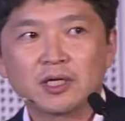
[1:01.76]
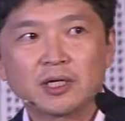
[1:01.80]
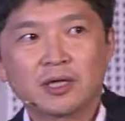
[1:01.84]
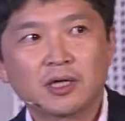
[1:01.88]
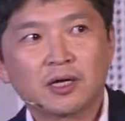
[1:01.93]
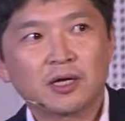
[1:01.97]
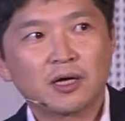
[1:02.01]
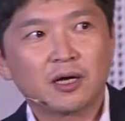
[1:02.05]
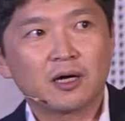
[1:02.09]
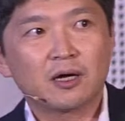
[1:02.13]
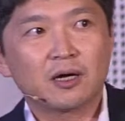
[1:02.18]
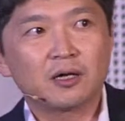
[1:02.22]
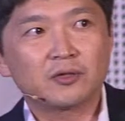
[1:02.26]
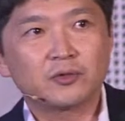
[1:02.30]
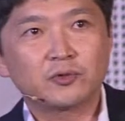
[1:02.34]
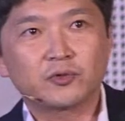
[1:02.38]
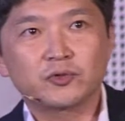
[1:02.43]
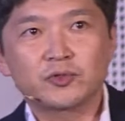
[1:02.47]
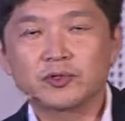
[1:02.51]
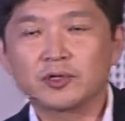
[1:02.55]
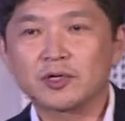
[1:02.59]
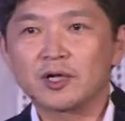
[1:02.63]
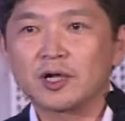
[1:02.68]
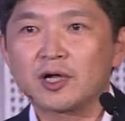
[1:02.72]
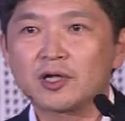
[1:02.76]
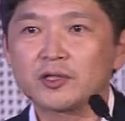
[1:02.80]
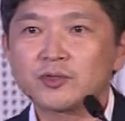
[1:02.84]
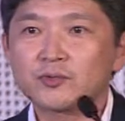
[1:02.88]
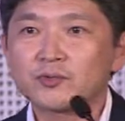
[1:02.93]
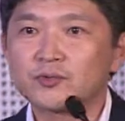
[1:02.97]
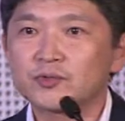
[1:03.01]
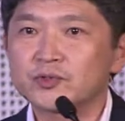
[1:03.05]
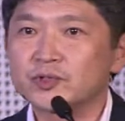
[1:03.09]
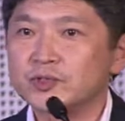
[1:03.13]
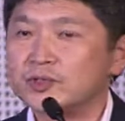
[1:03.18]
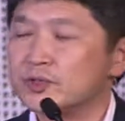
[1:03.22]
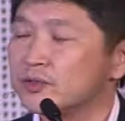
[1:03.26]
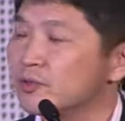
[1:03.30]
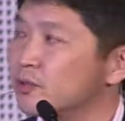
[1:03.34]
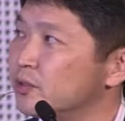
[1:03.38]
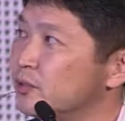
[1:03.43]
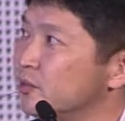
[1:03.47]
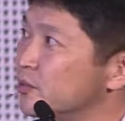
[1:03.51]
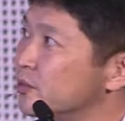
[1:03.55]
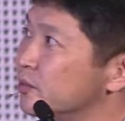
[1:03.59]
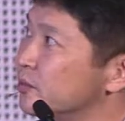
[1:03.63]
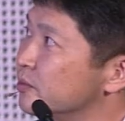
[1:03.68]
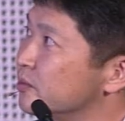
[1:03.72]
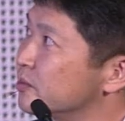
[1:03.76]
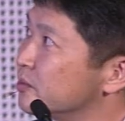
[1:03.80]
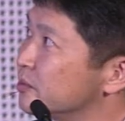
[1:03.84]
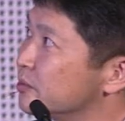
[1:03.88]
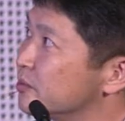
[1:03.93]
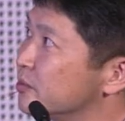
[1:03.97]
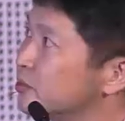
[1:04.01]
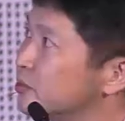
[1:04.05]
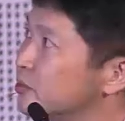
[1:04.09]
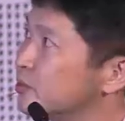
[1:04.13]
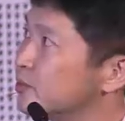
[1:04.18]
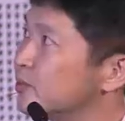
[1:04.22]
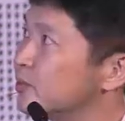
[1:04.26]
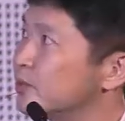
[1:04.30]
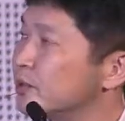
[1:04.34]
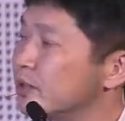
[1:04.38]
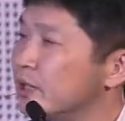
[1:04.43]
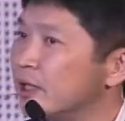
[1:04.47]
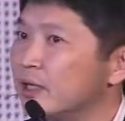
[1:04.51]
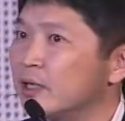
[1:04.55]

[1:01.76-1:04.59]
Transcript: Dr. Gladstone group.